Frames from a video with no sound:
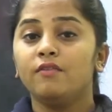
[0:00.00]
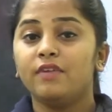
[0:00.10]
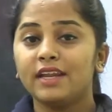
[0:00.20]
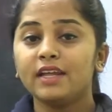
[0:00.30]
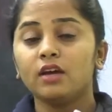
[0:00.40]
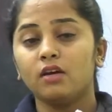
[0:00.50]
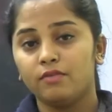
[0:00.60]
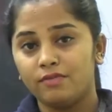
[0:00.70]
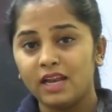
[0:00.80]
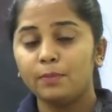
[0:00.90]
very
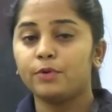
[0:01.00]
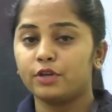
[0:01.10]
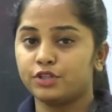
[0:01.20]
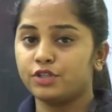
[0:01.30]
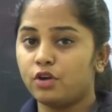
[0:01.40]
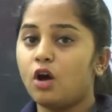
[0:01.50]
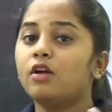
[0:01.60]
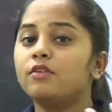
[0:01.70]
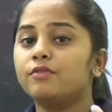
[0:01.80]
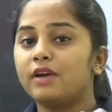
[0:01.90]
well production
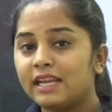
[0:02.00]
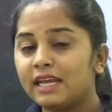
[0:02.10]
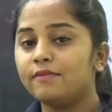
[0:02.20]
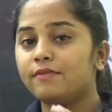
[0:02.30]
or very